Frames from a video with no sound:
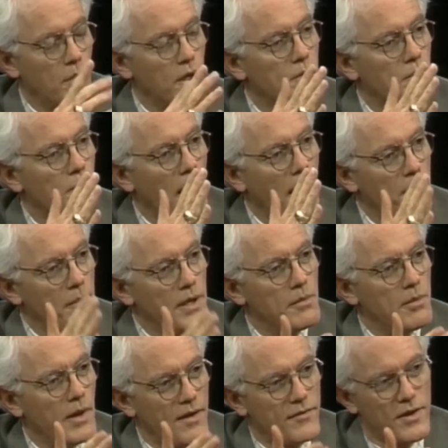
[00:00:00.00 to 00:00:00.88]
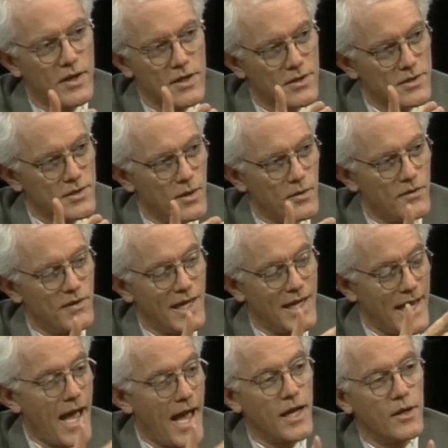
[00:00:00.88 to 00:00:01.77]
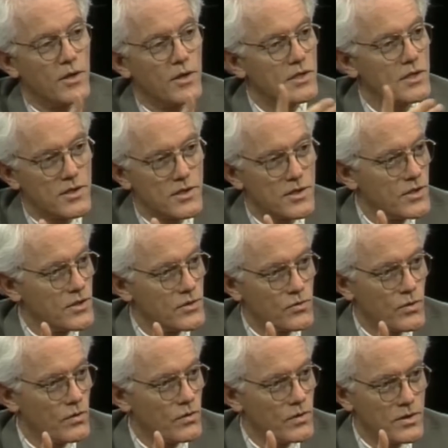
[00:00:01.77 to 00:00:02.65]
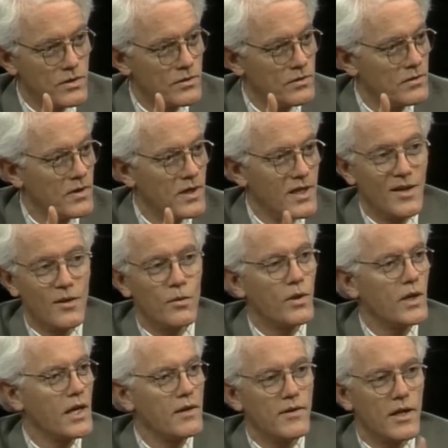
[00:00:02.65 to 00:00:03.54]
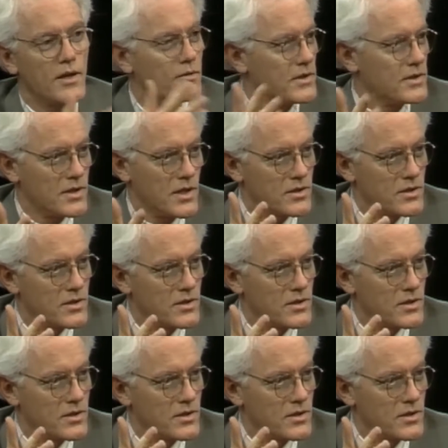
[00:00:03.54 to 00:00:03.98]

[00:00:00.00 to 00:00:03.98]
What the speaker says: But people have to understand we've had 9 recessions since World War II. We'll have other recessions.